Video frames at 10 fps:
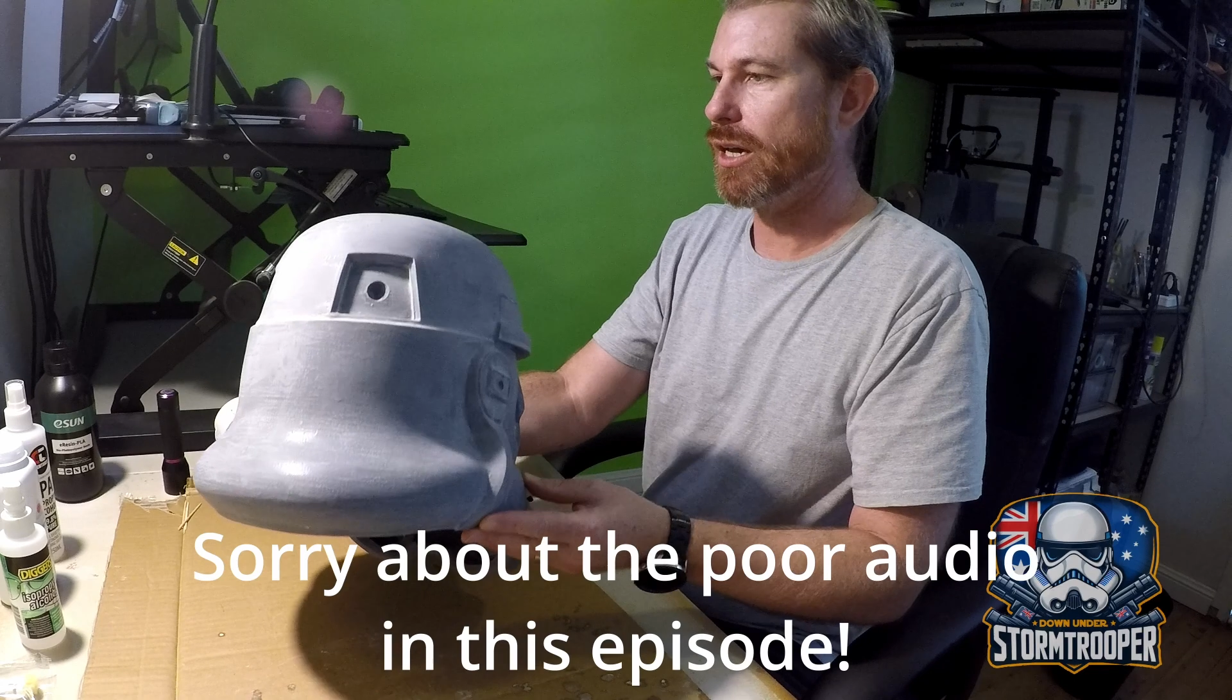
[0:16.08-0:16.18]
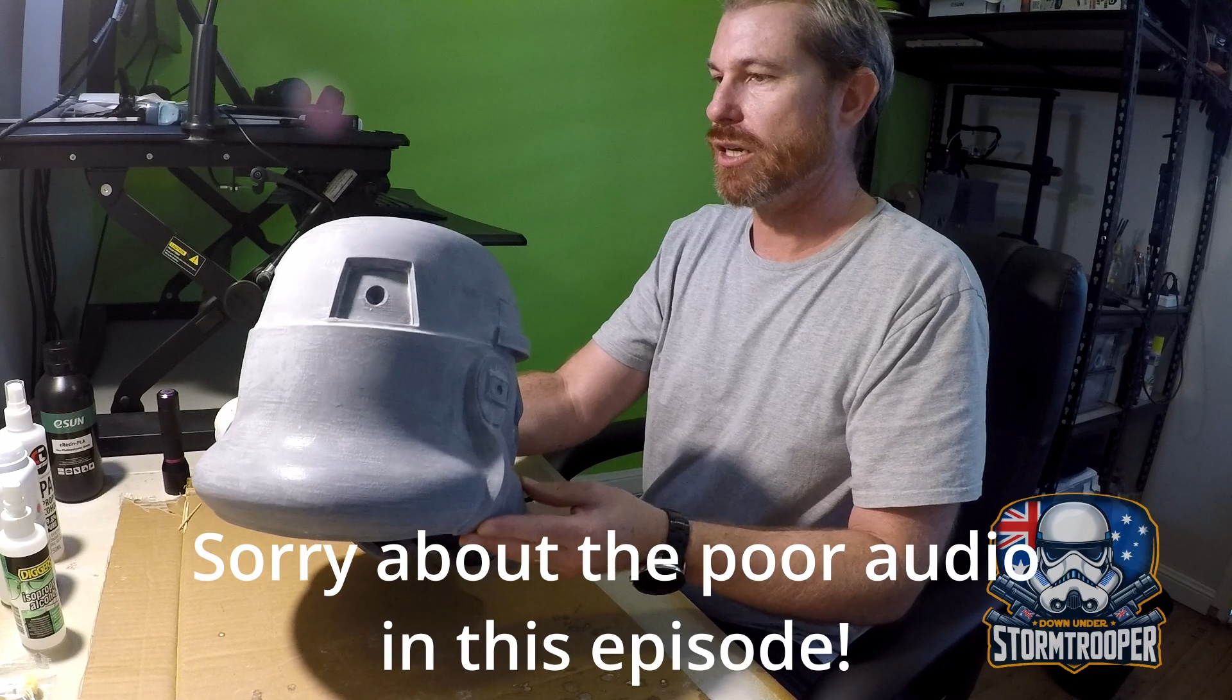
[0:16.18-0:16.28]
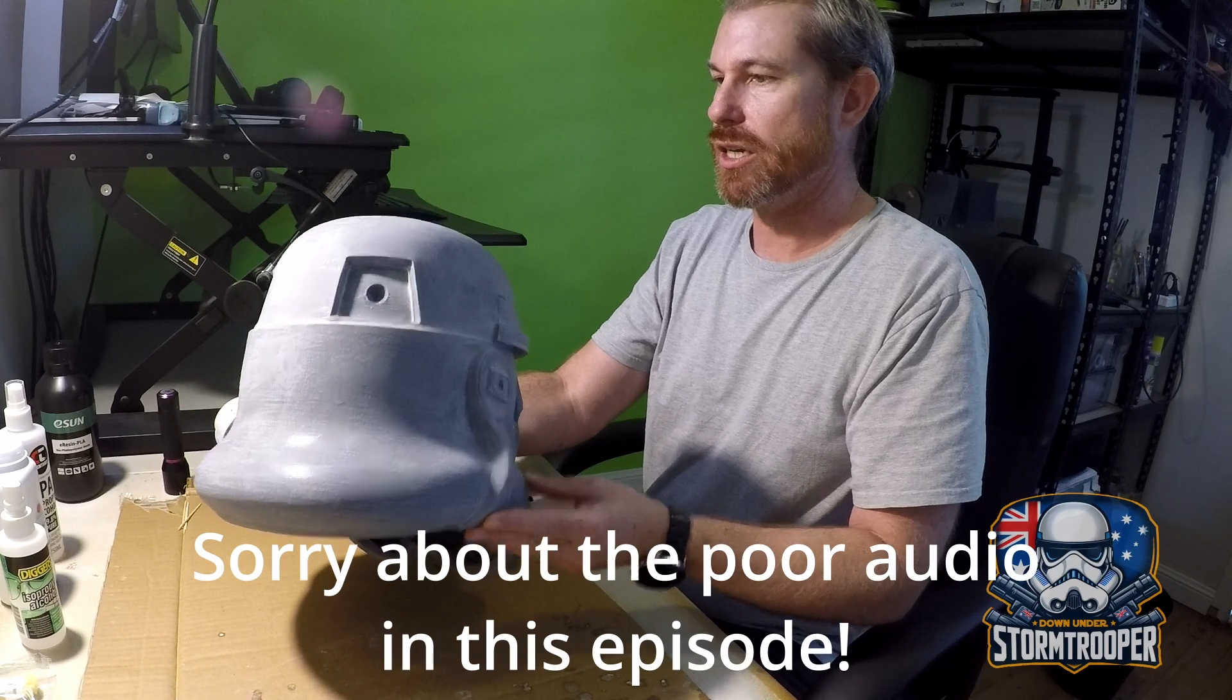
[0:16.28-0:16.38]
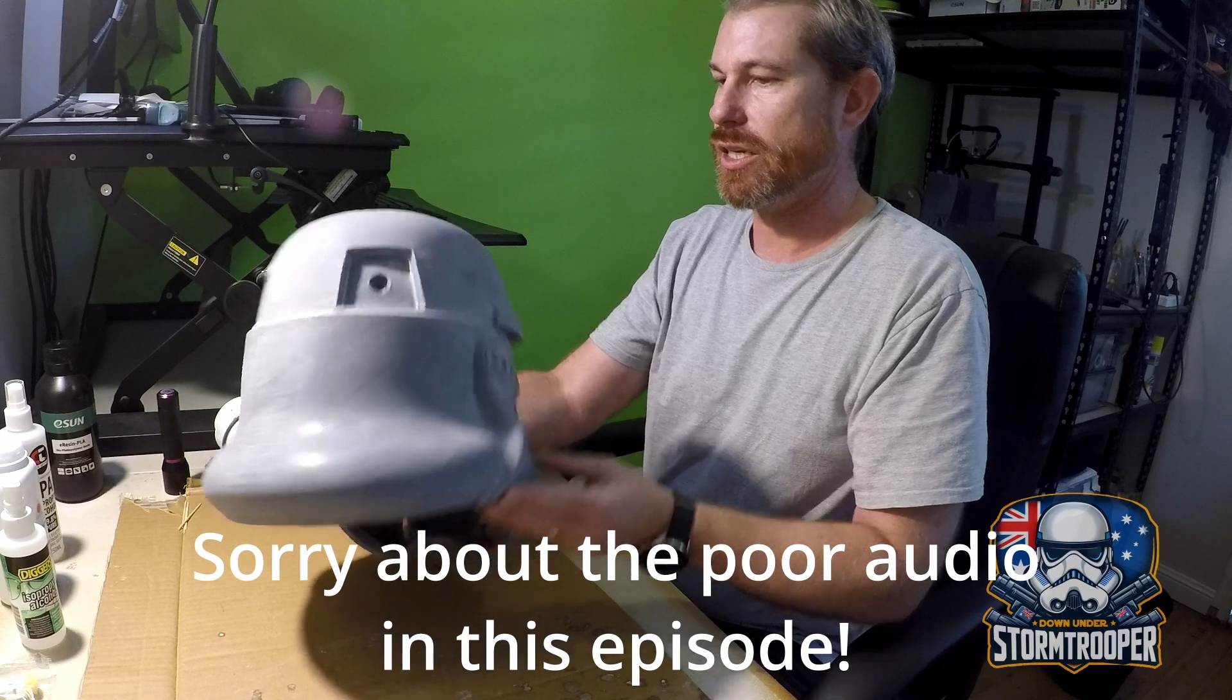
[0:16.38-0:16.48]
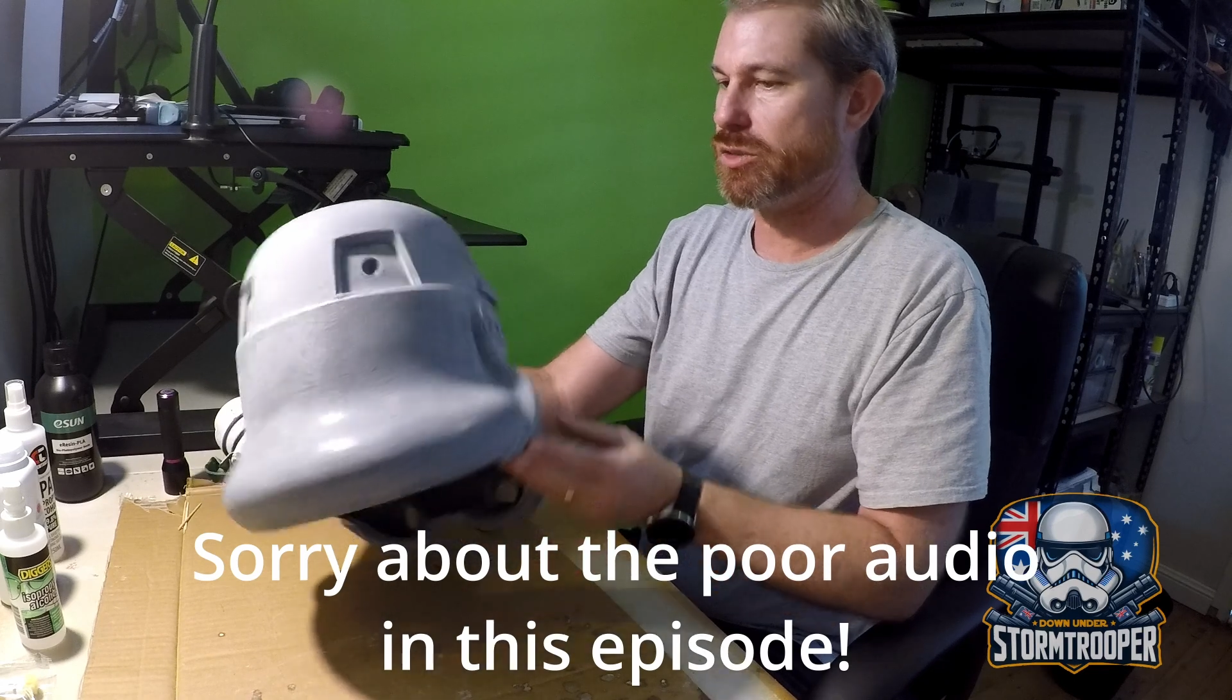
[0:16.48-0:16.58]

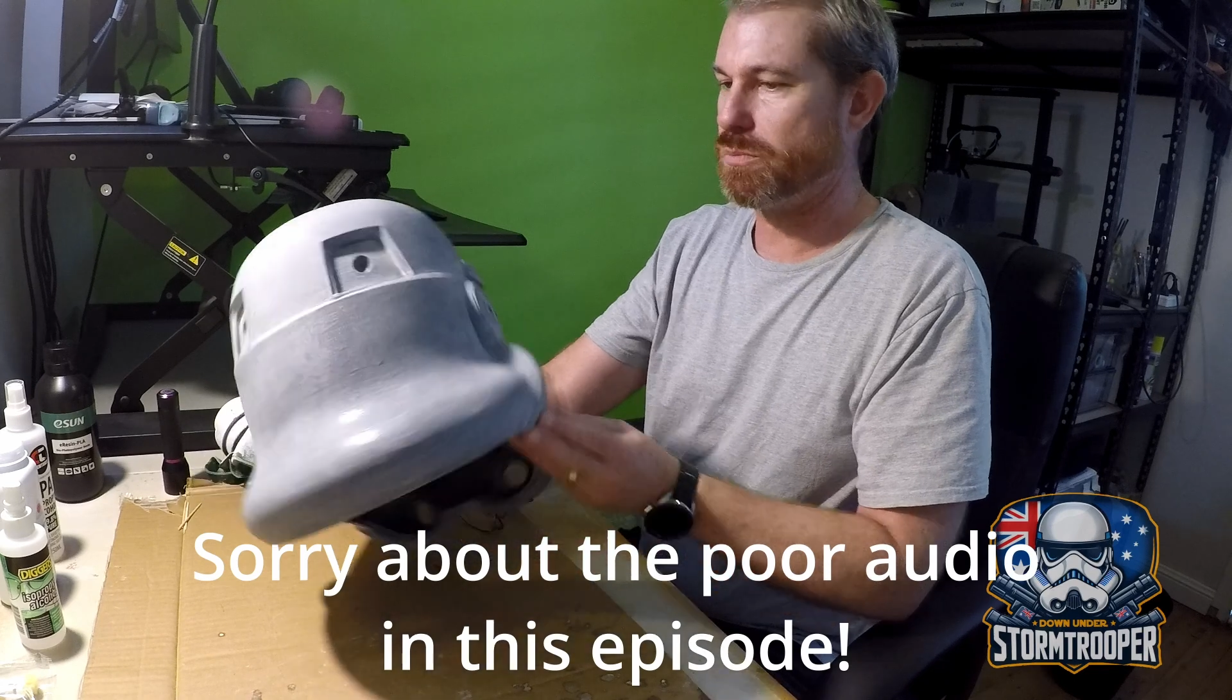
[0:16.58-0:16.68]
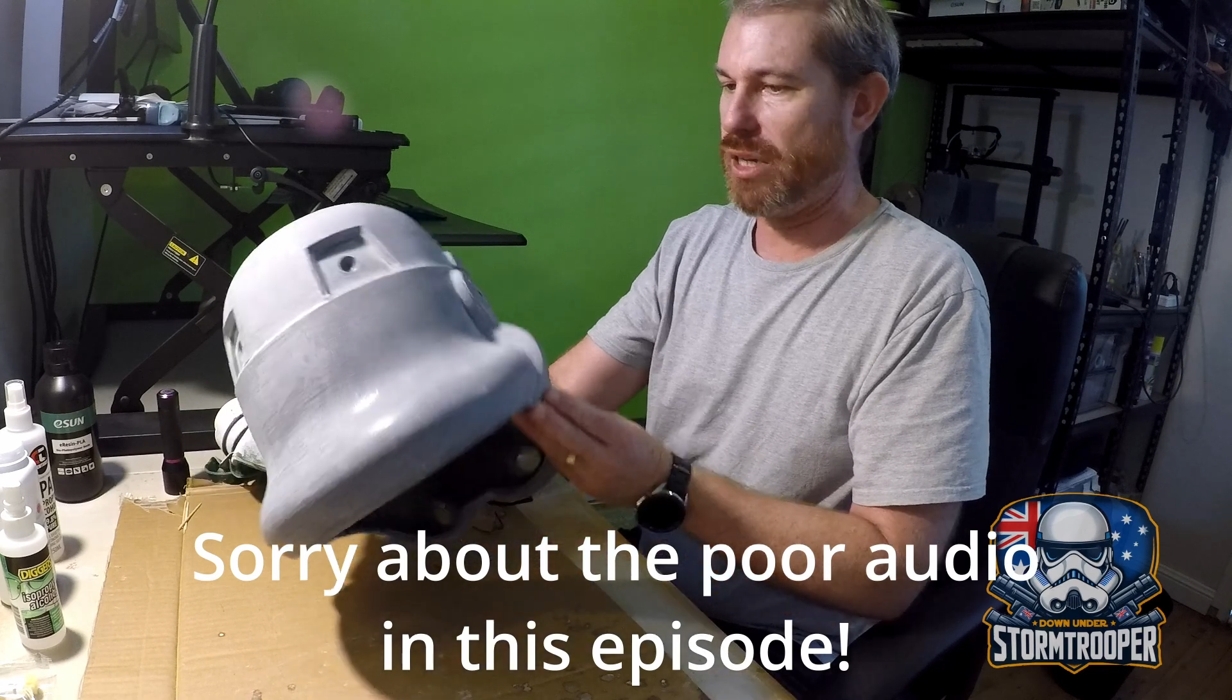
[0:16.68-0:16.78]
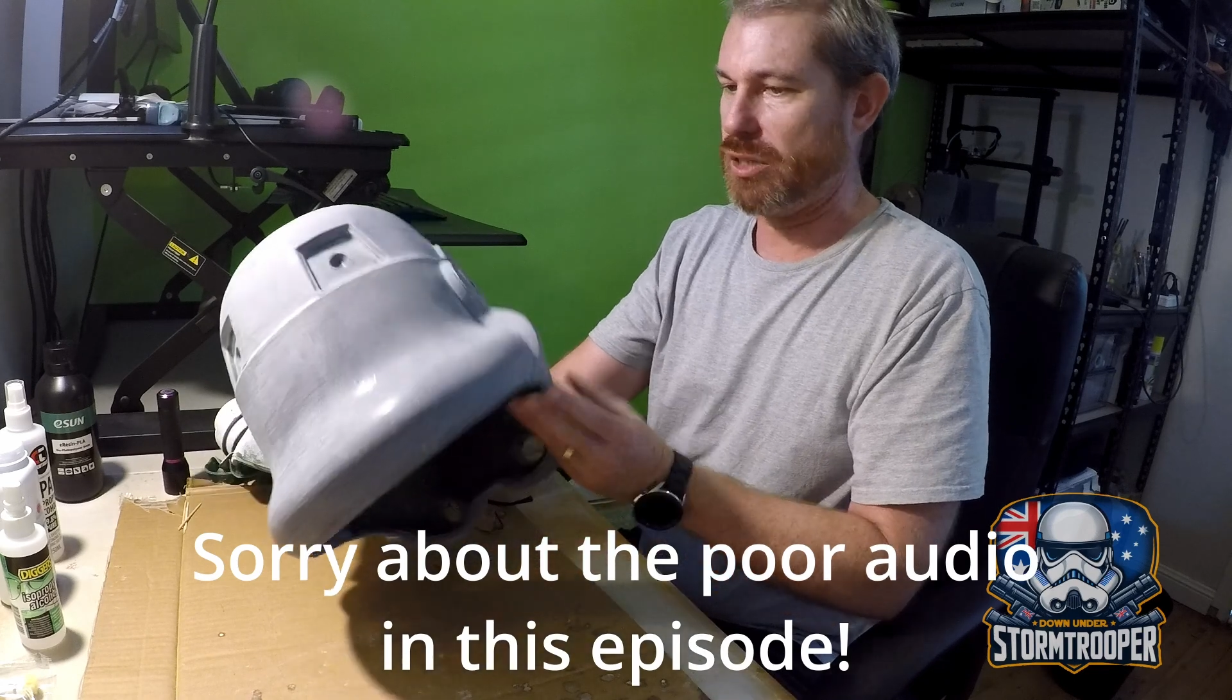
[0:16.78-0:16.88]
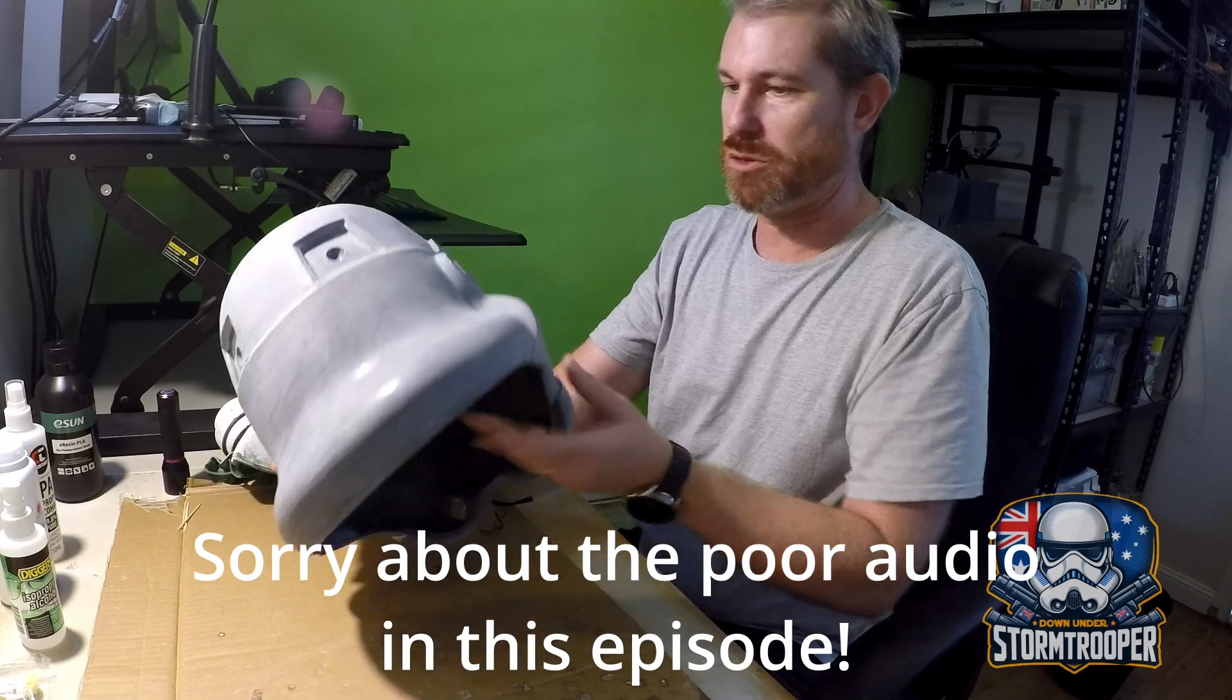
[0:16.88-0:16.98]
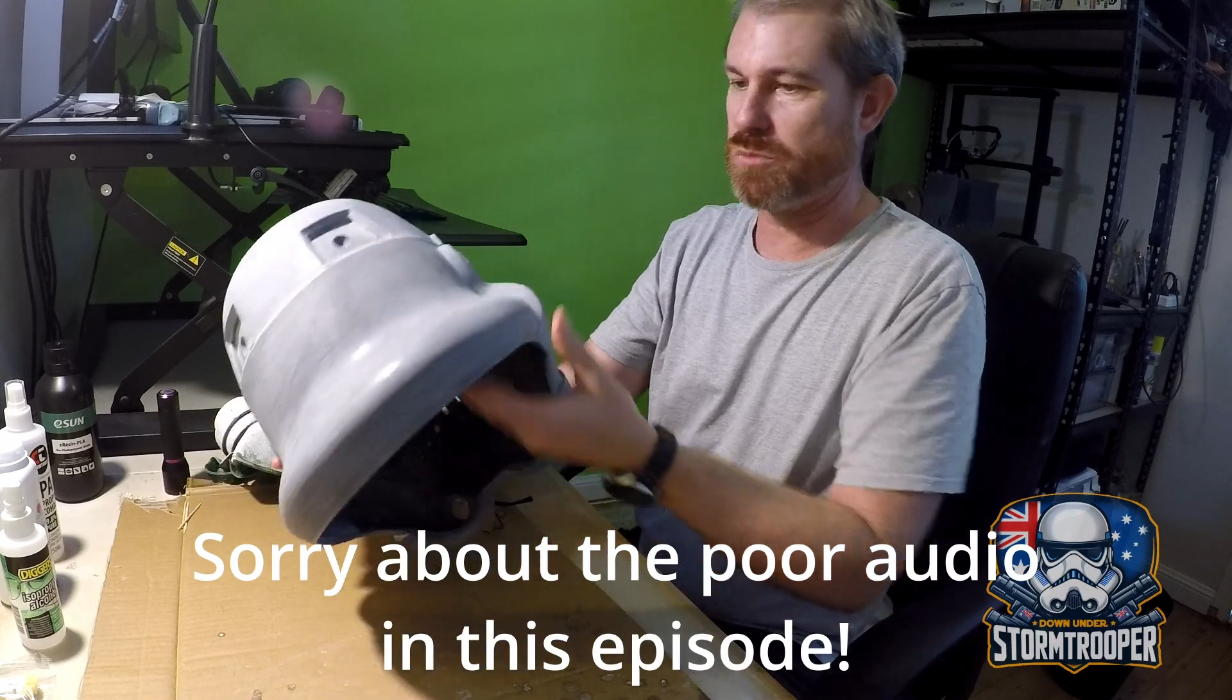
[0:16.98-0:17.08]

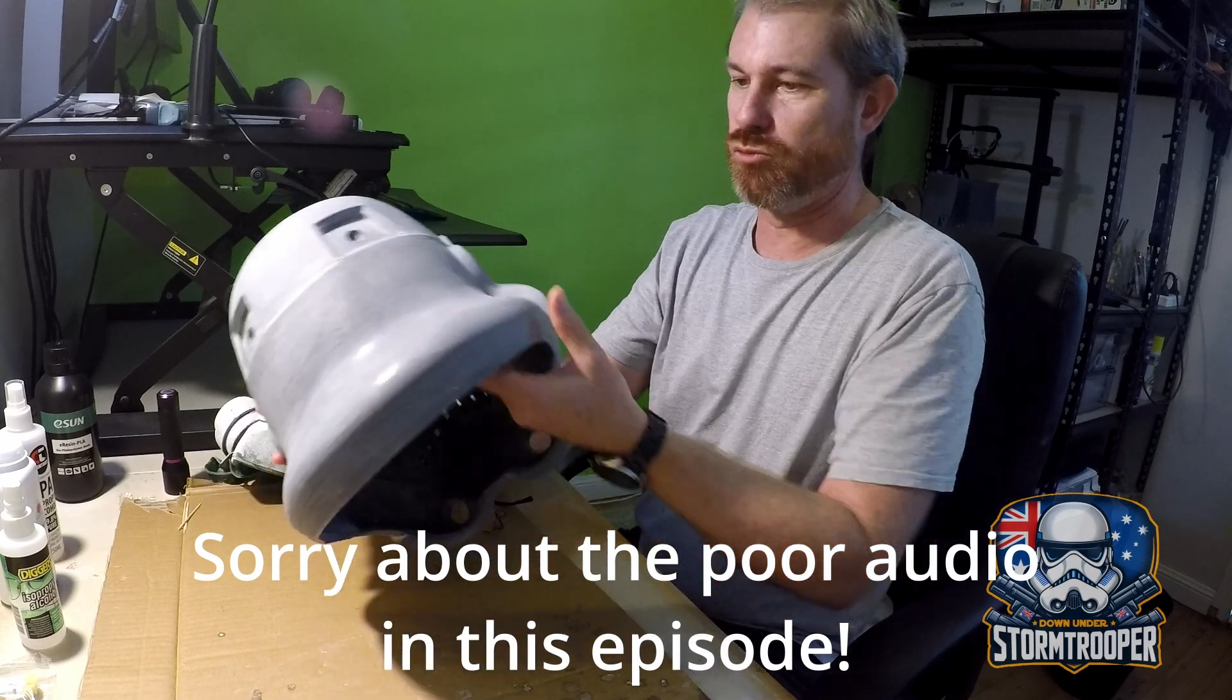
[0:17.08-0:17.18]
It's